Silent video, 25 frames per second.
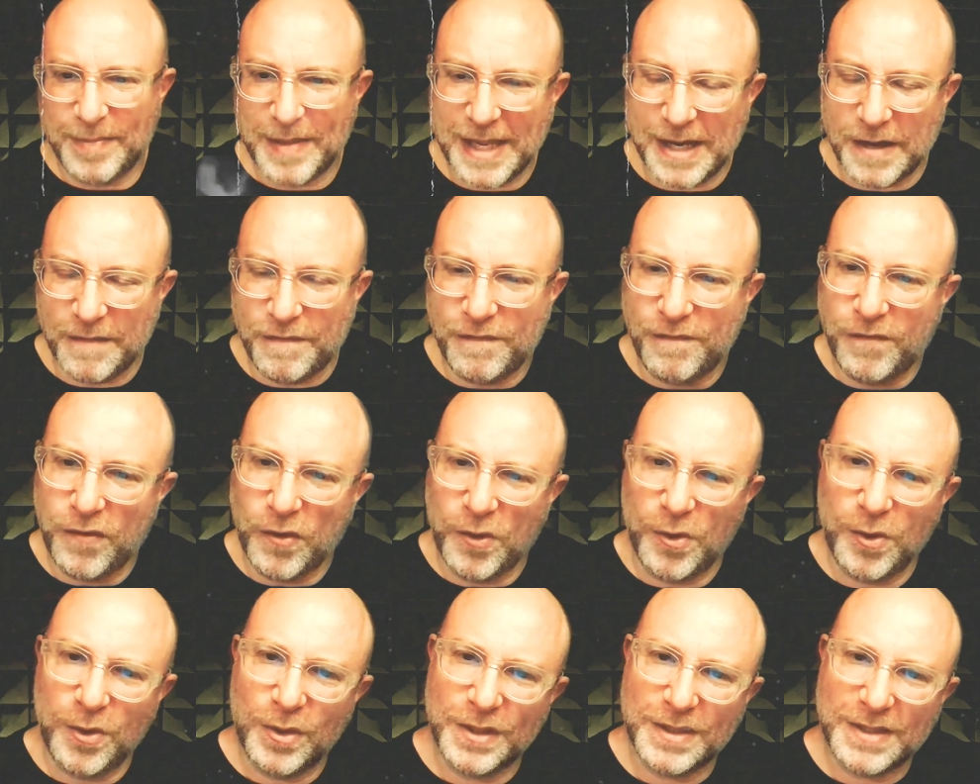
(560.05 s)
it
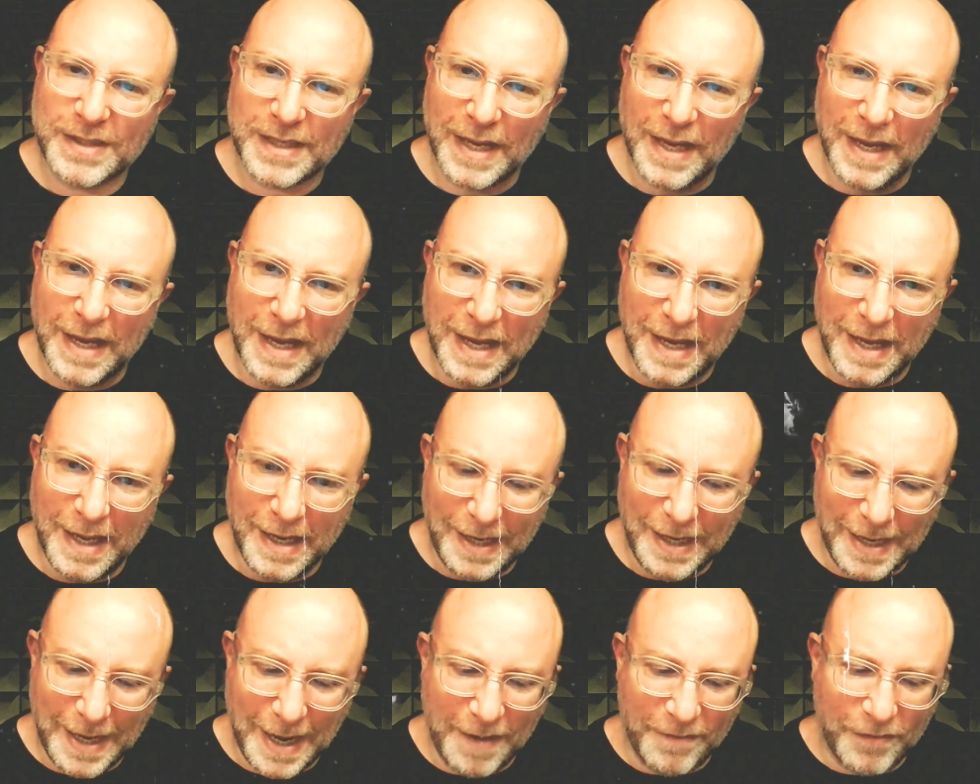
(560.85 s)
affords a
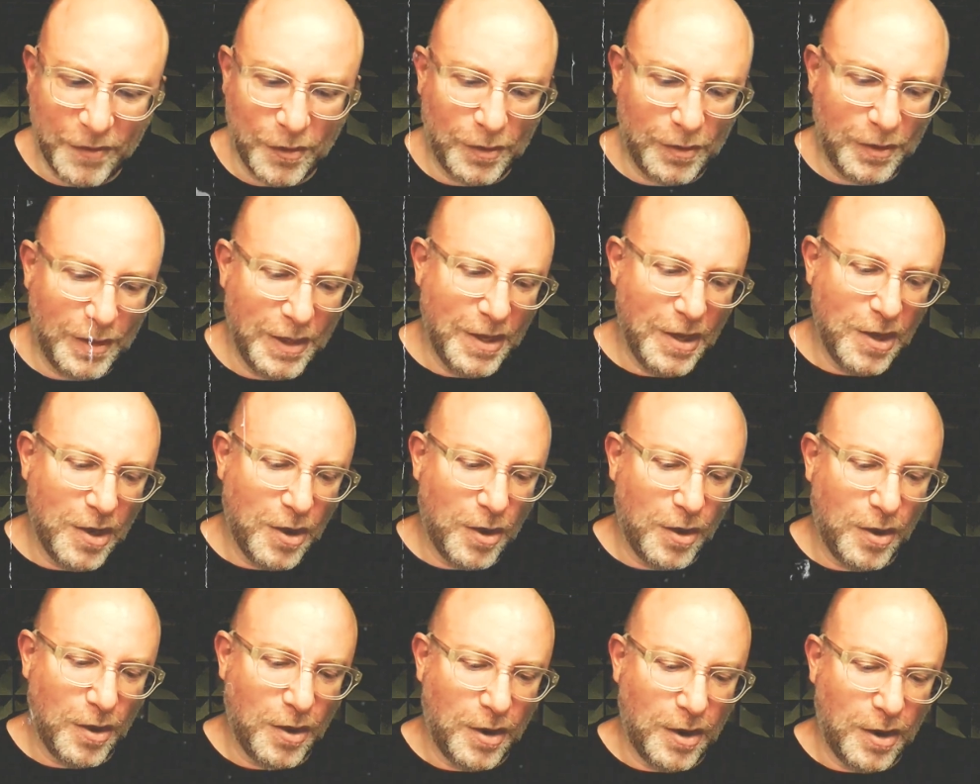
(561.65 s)
level
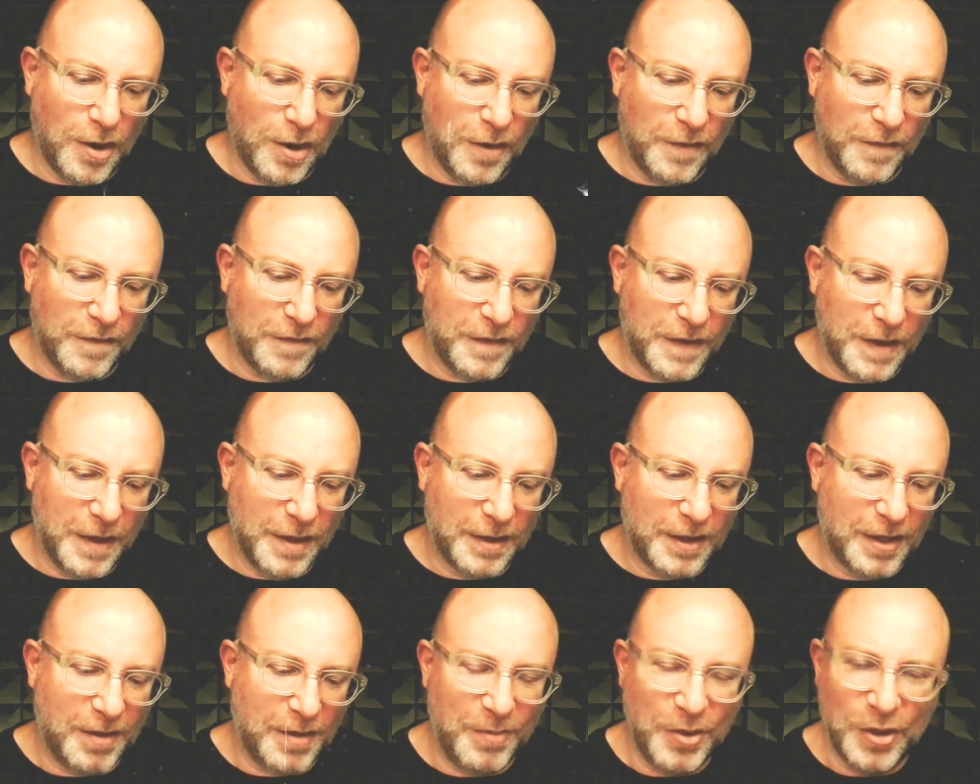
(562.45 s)
of
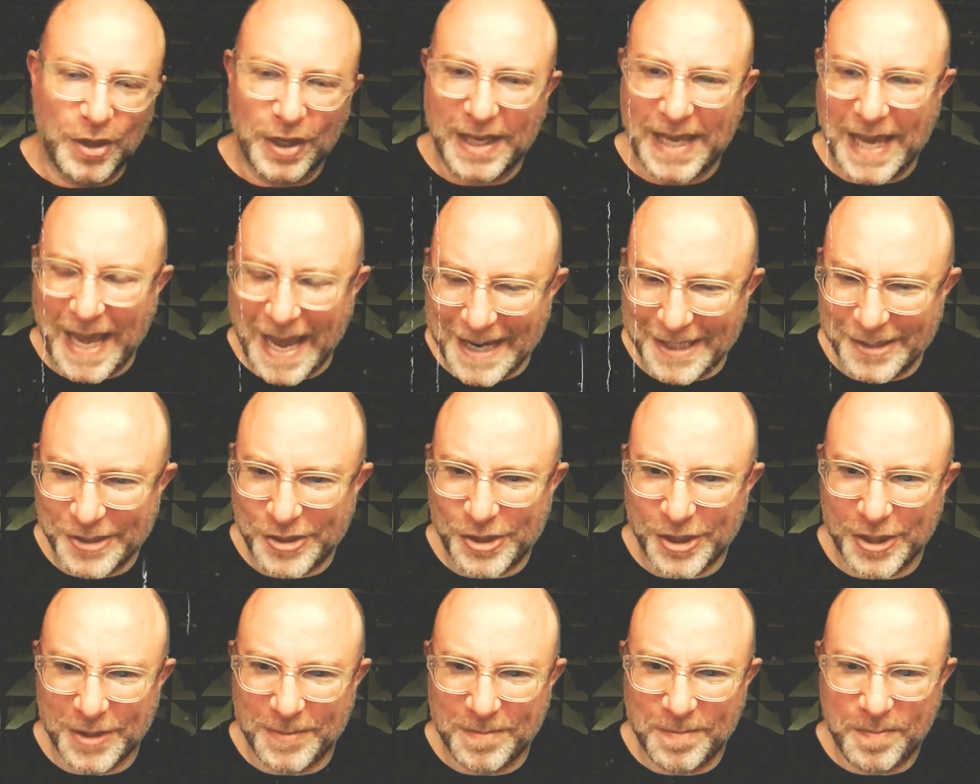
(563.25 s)

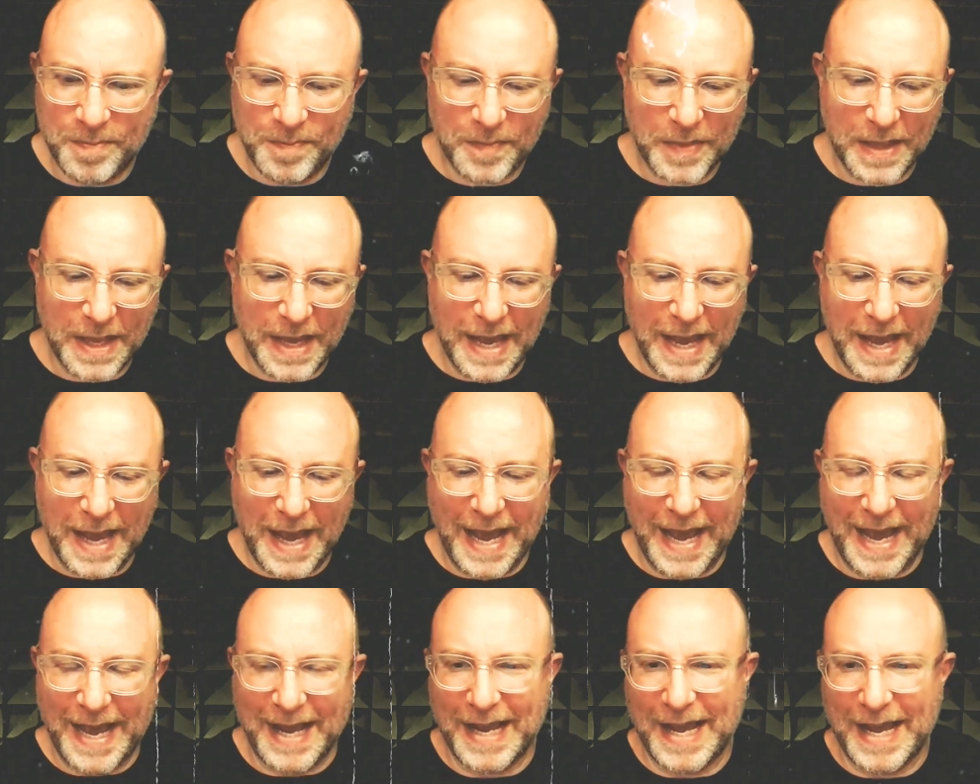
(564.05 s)
communication
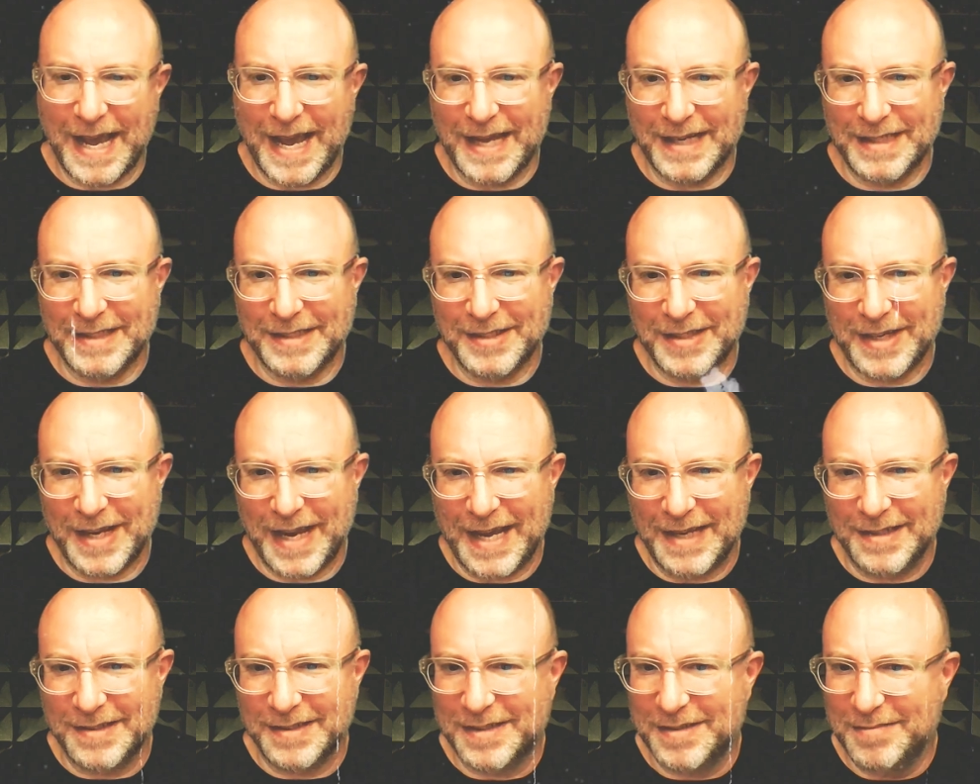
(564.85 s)
and
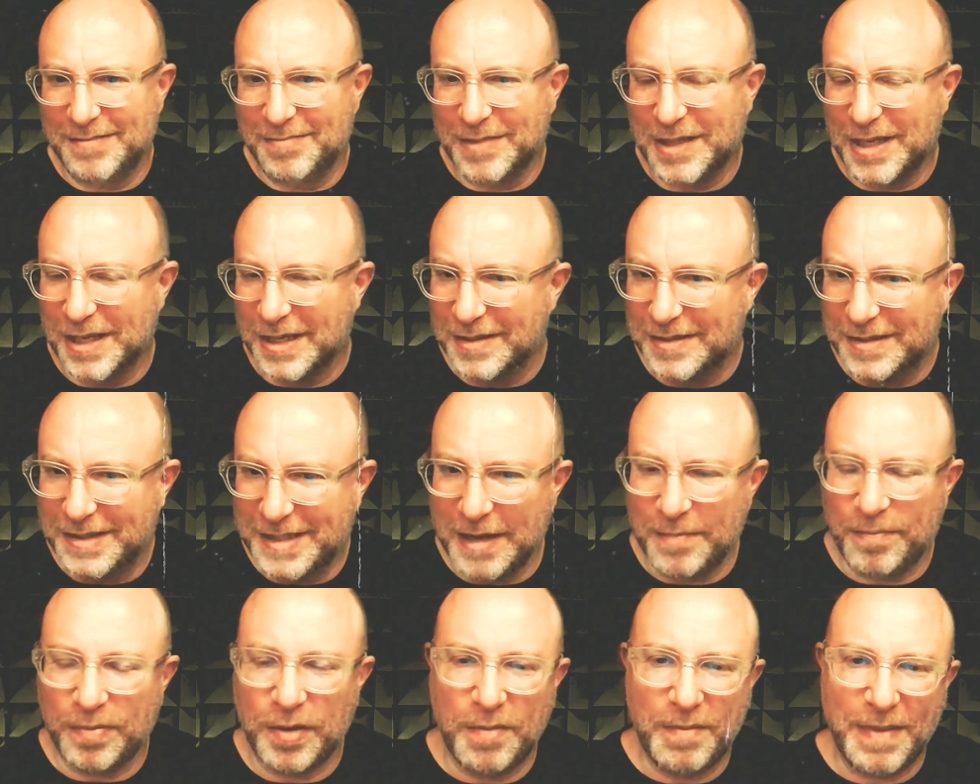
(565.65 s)
kind of
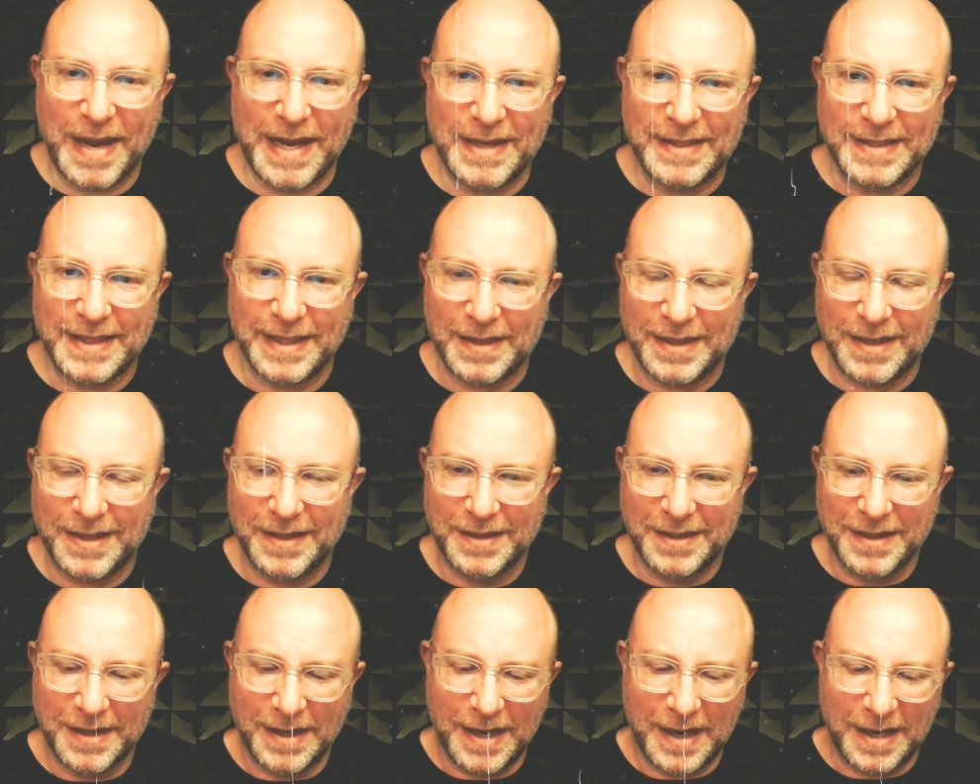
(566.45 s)
diplomatic
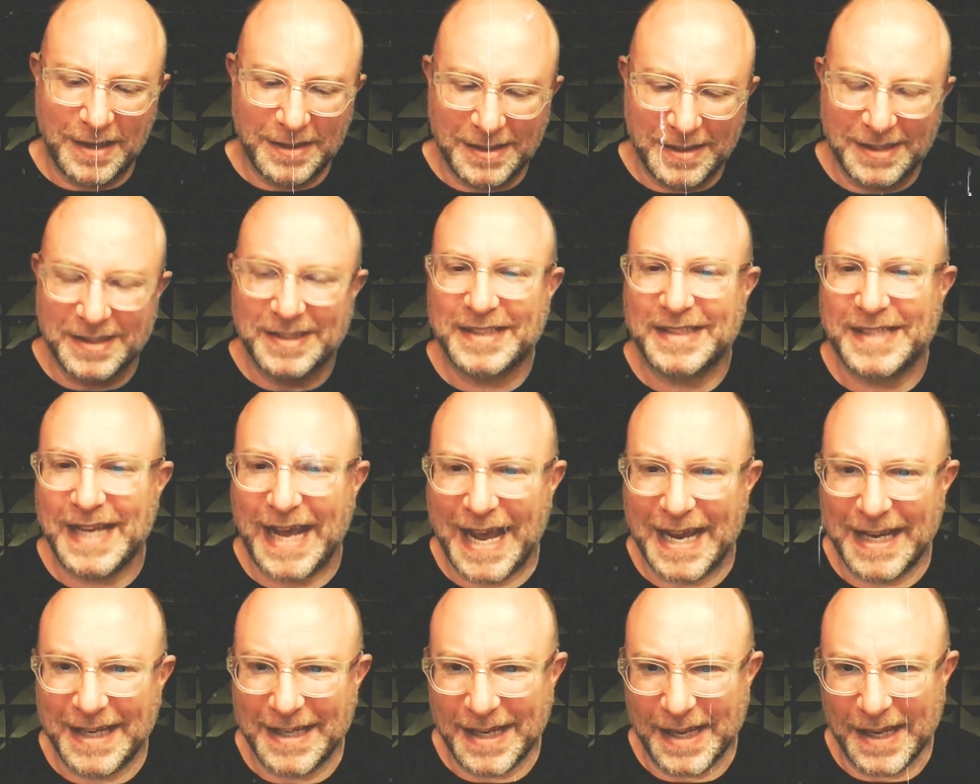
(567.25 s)

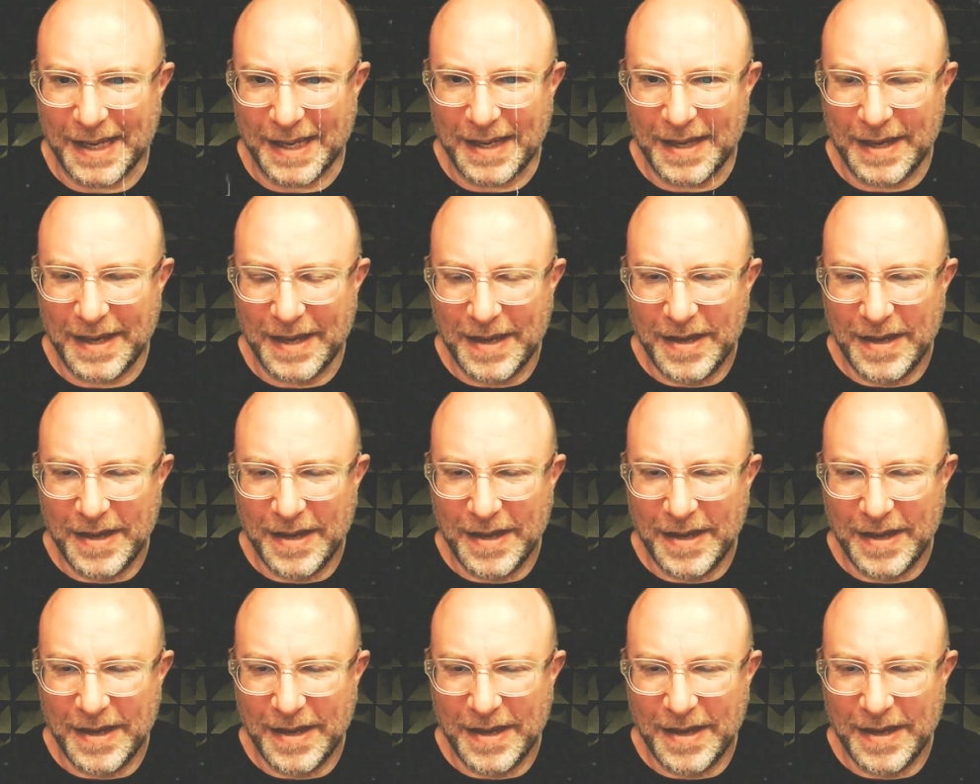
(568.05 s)
understanding